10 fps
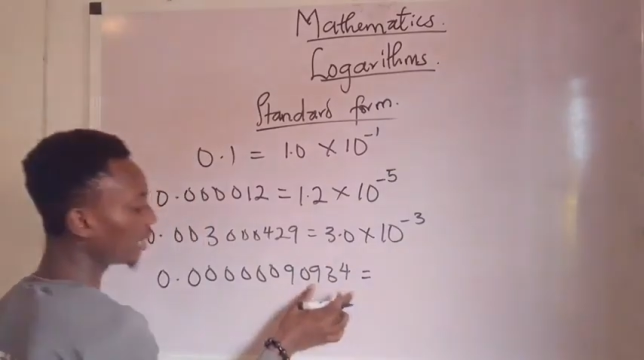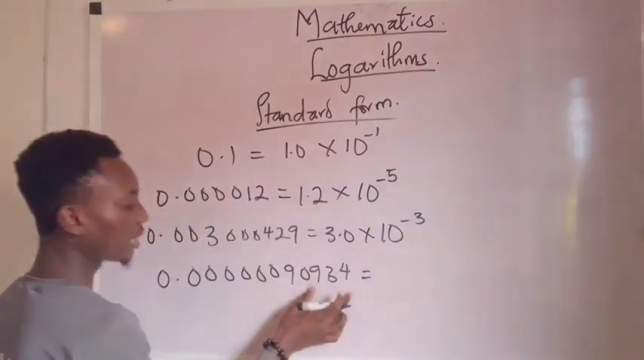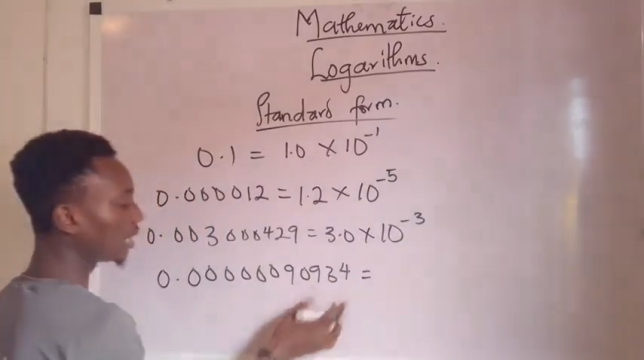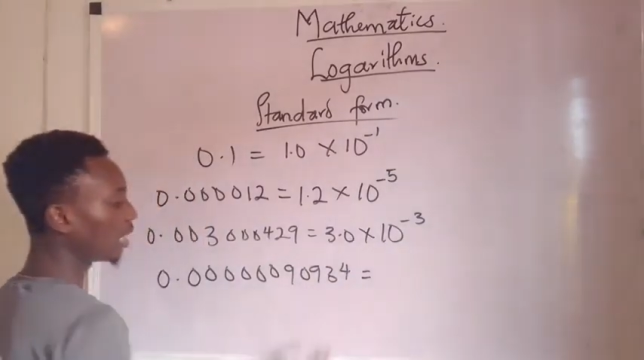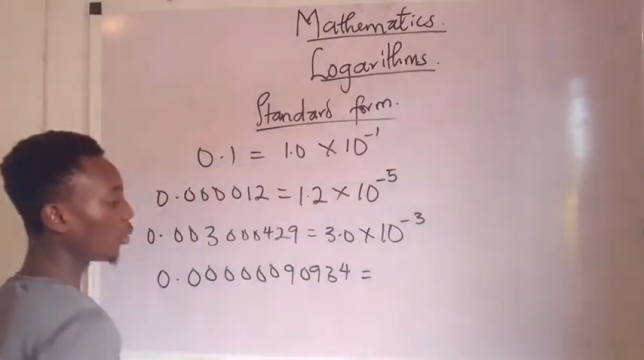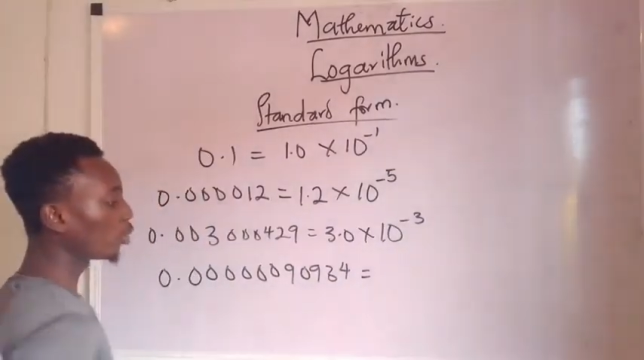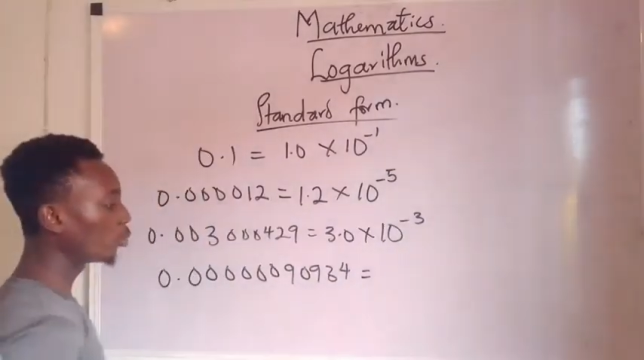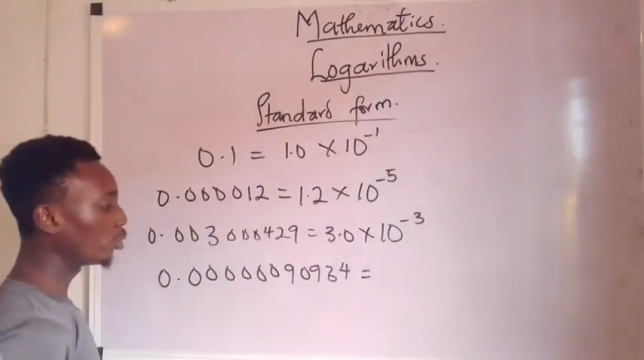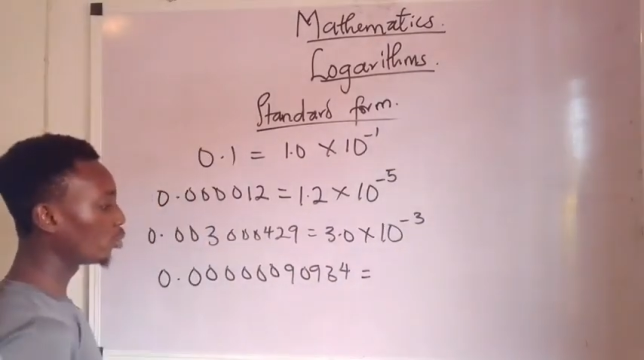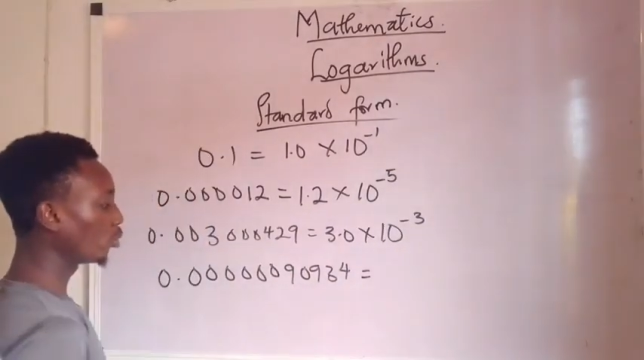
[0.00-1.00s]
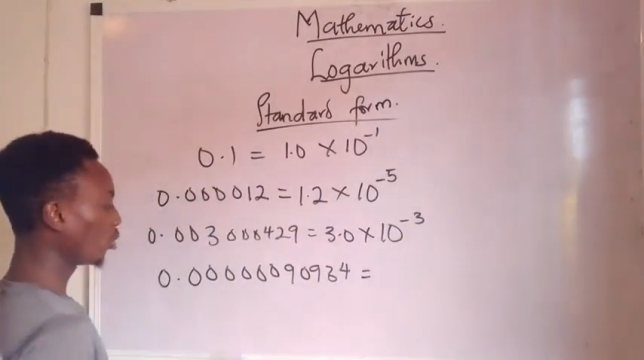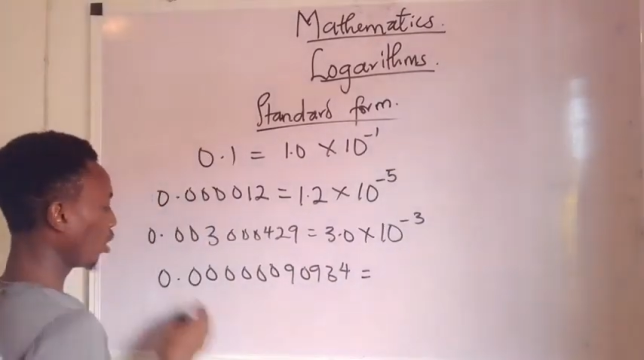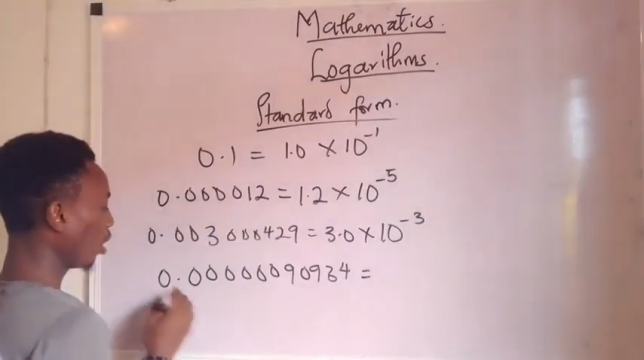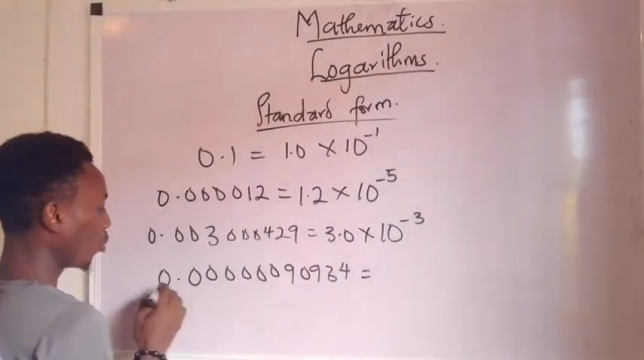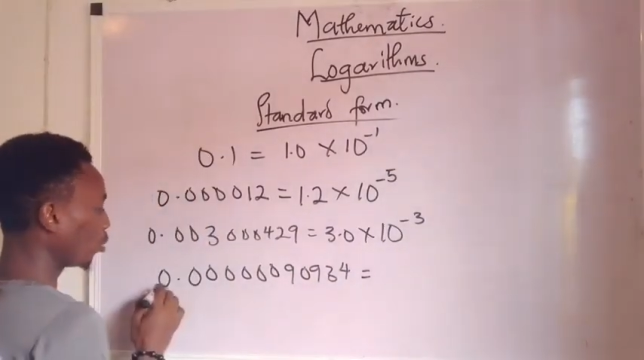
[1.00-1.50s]
anything here. What do?
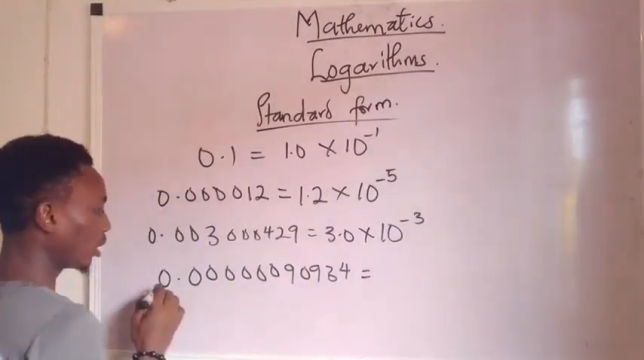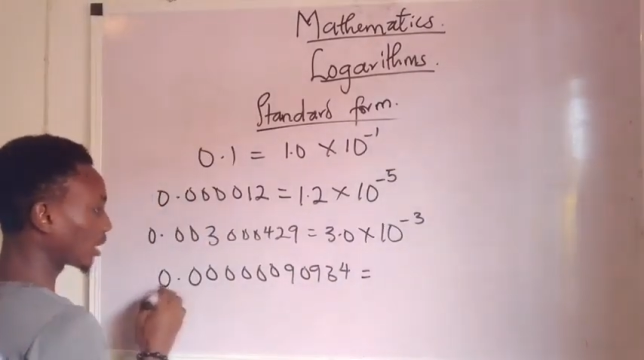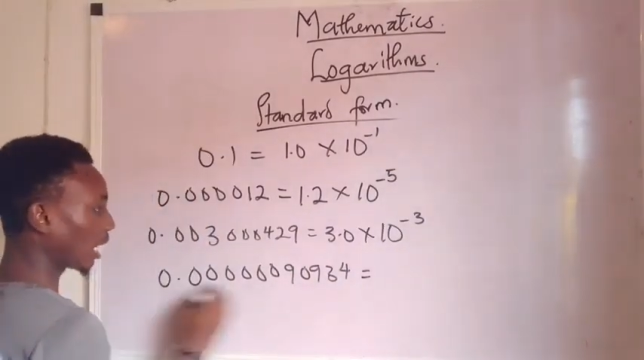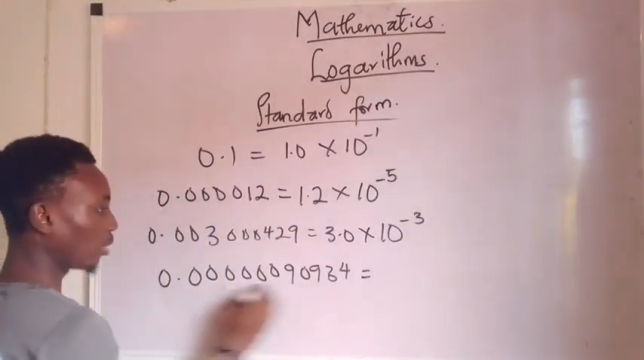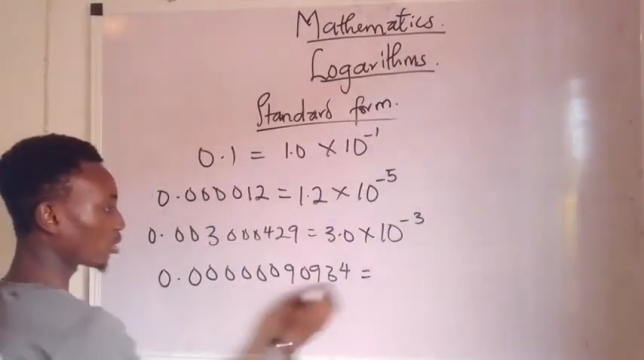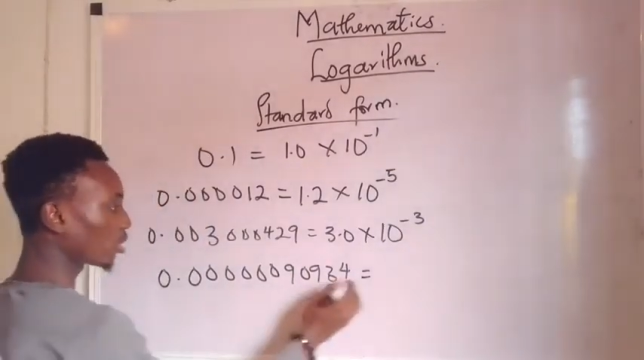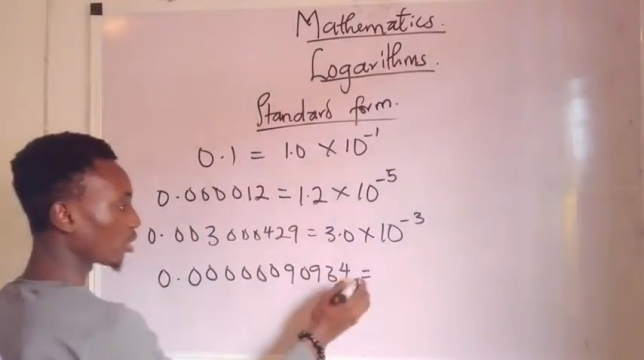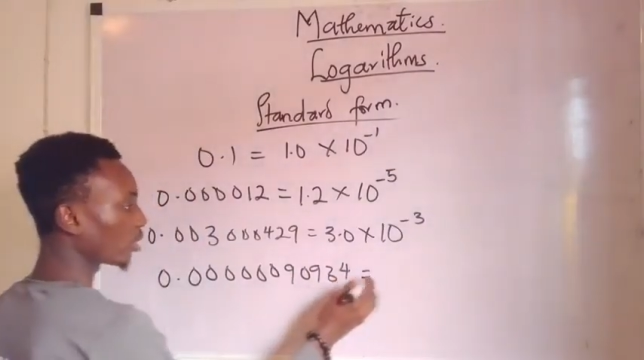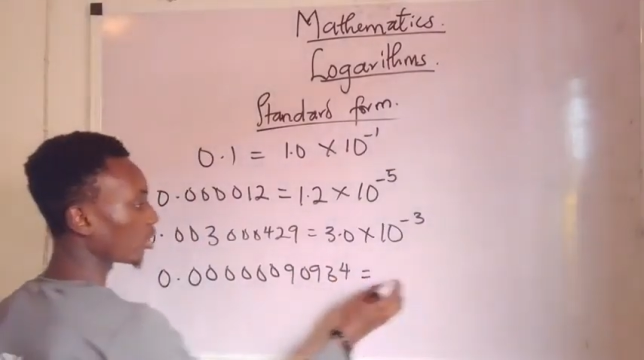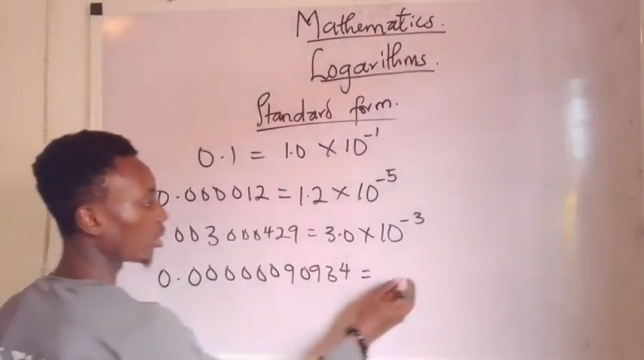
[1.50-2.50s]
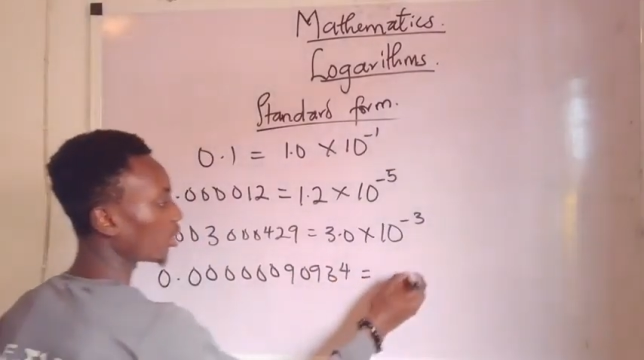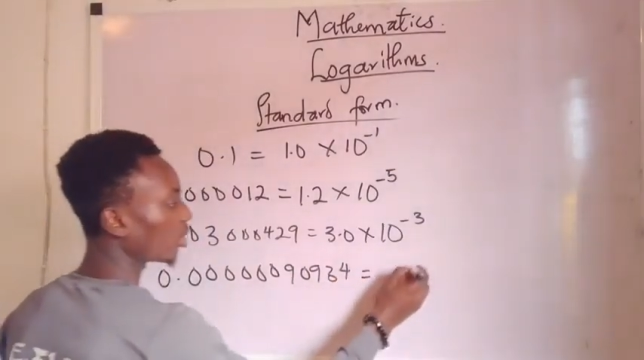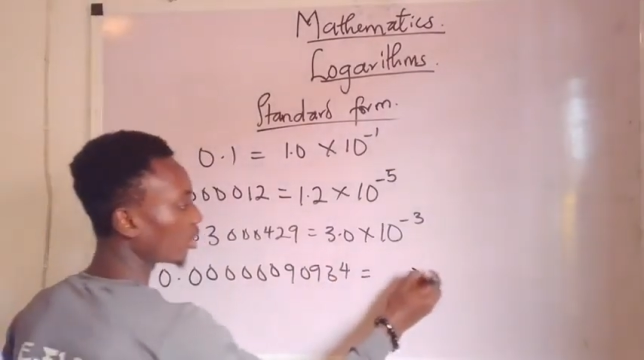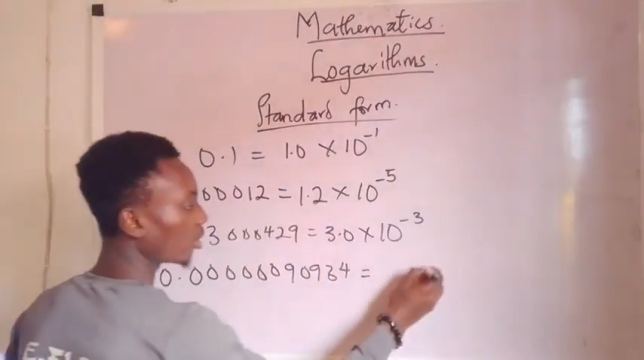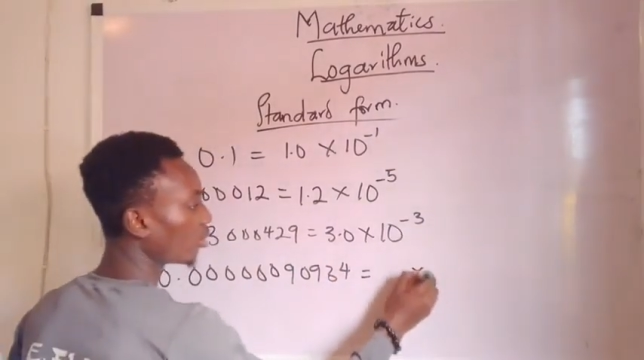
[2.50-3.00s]
We just count.
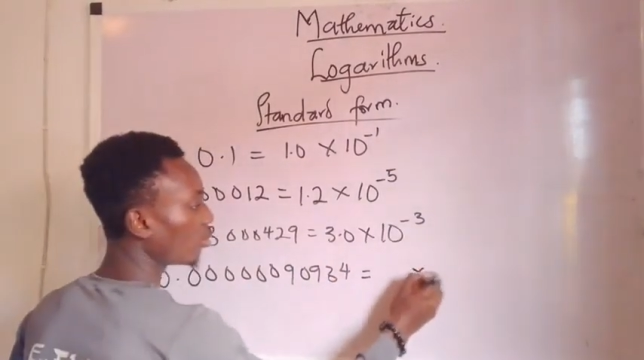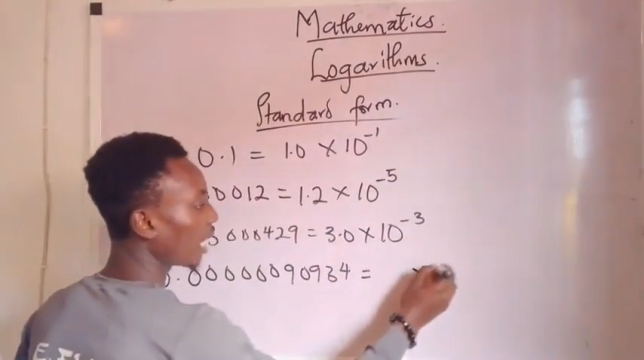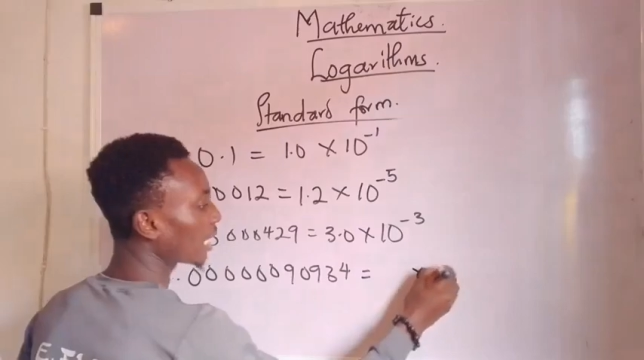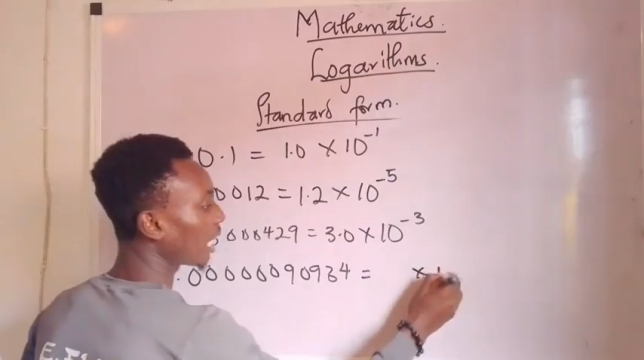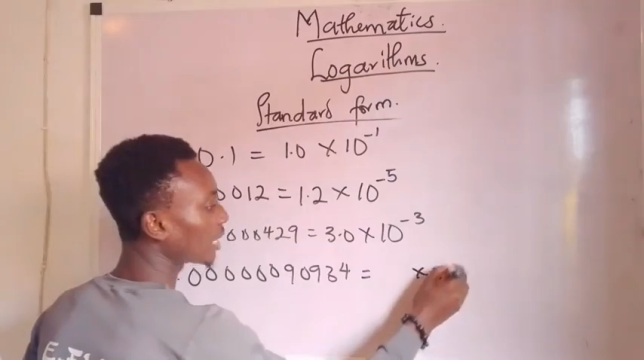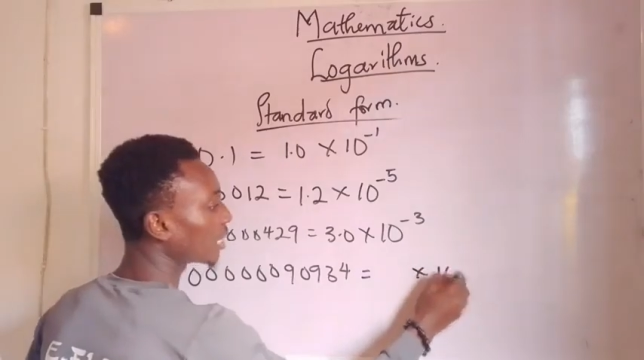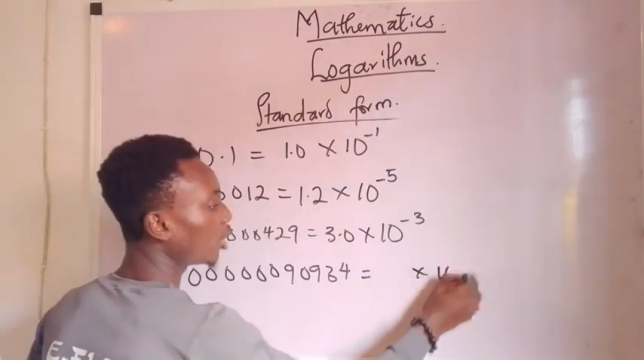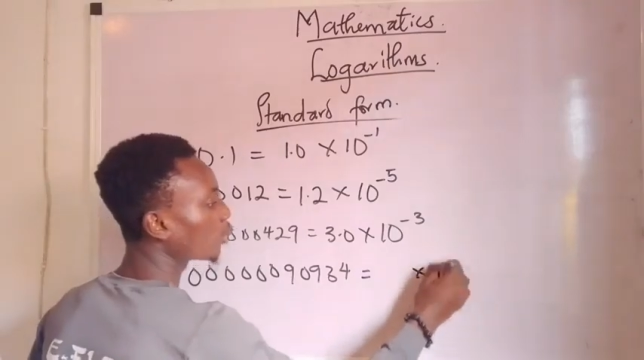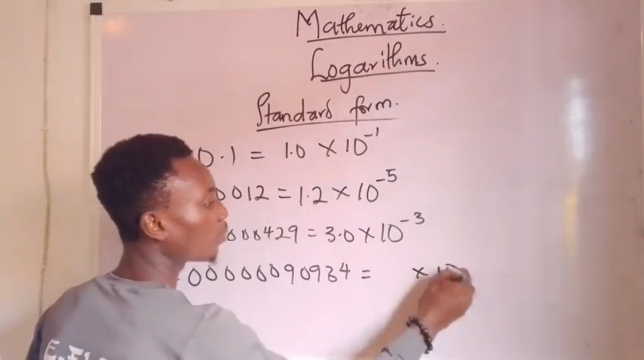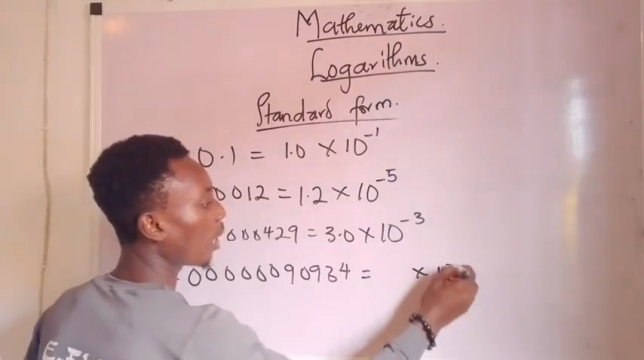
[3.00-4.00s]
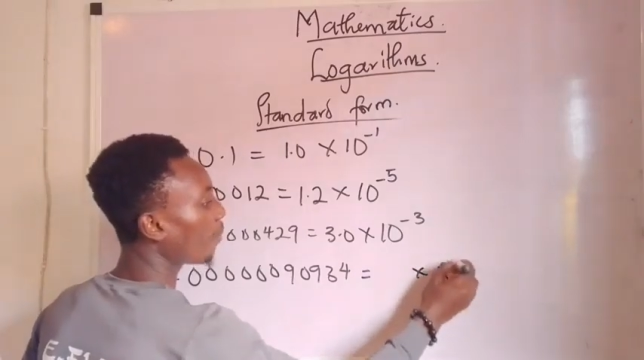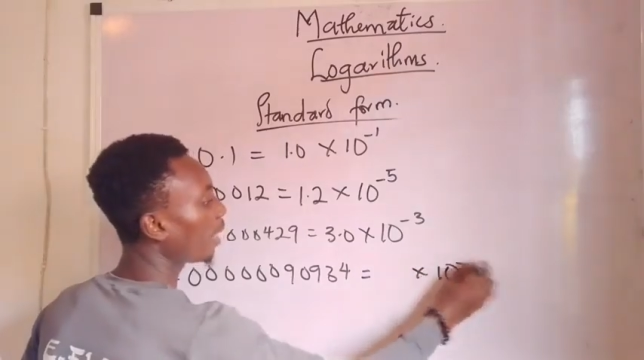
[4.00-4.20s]
We write times 10 raised to power